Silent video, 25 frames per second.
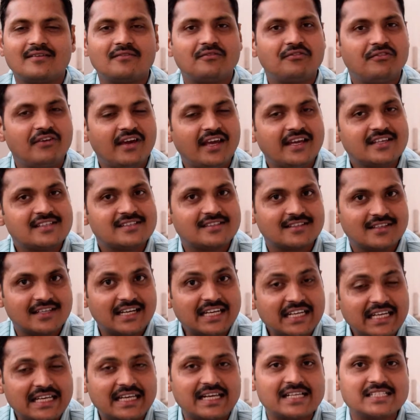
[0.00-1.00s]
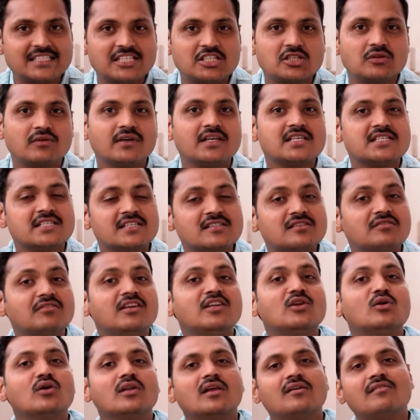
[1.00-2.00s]
face critical situations, we
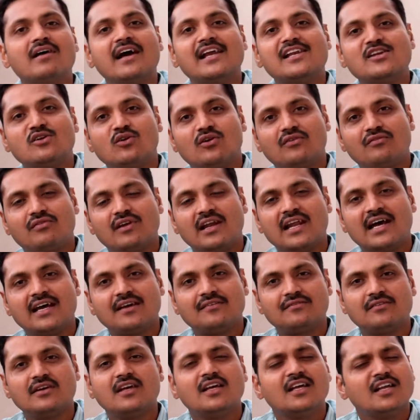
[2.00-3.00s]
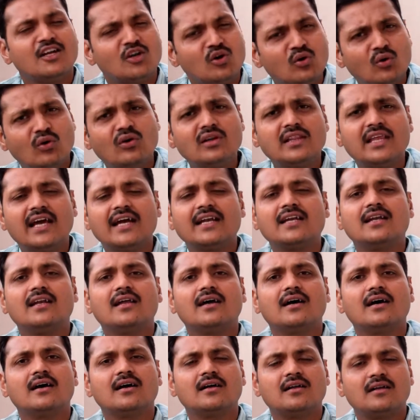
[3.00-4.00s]
know the value of life. Know
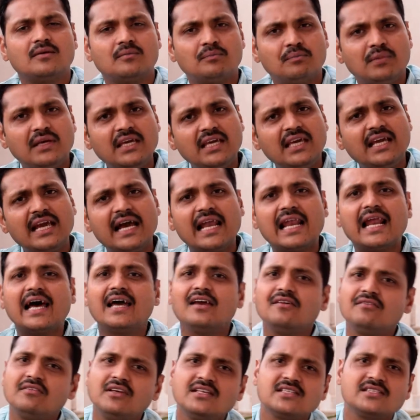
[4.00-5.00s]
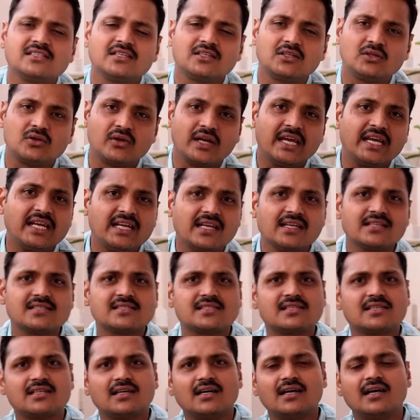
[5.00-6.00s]
that being alive is the
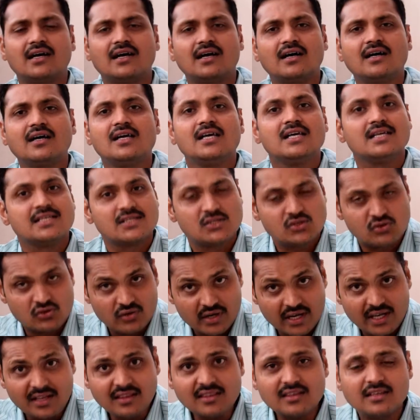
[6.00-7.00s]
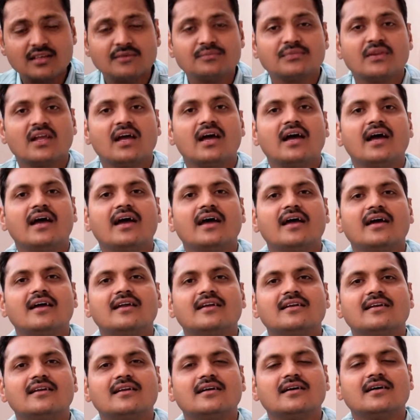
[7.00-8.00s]
greatest strength,
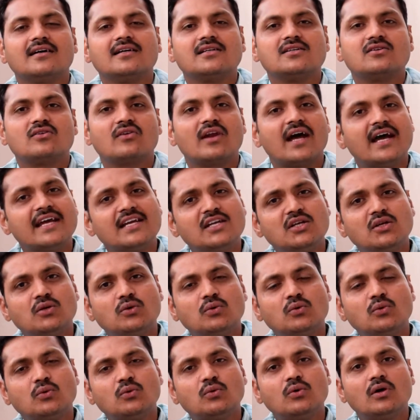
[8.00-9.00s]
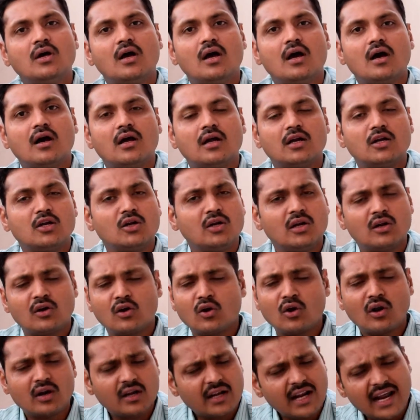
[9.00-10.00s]
and try
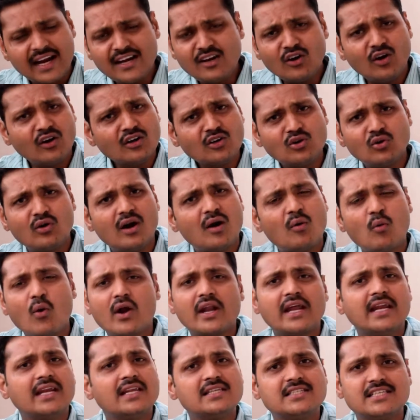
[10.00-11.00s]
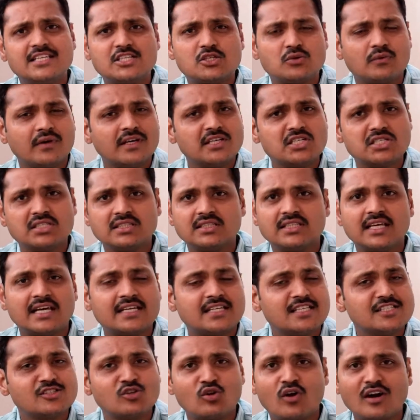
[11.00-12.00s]
not to avoid any situation
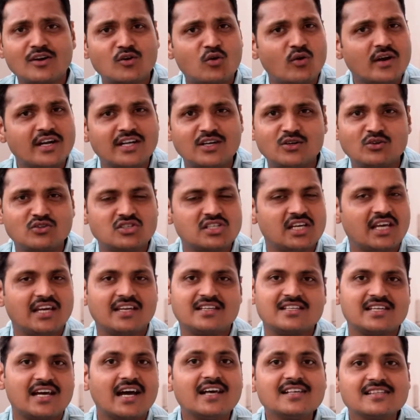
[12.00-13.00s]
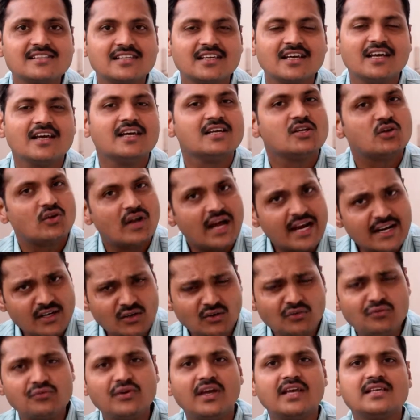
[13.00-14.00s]
that is not going to change us. Try
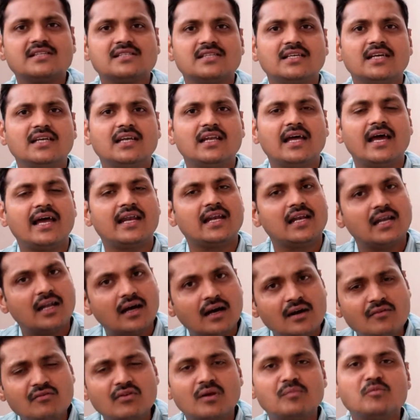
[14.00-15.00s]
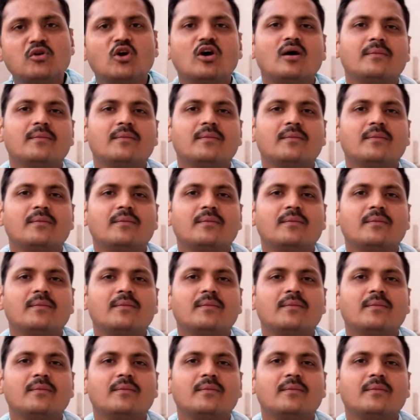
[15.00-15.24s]
to face it and learn from your